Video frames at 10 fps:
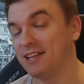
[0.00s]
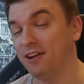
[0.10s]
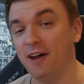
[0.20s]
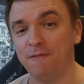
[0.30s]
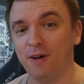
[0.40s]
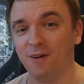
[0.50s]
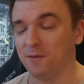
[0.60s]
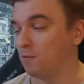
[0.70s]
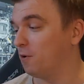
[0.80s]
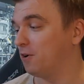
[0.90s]
that I
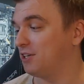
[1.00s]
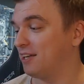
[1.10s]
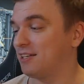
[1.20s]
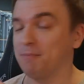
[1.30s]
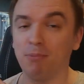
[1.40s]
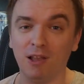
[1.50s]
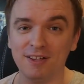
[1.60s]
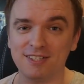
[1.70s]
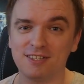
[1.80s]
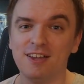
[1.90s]
found were that the
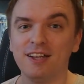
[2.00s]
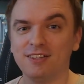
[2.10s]
Plus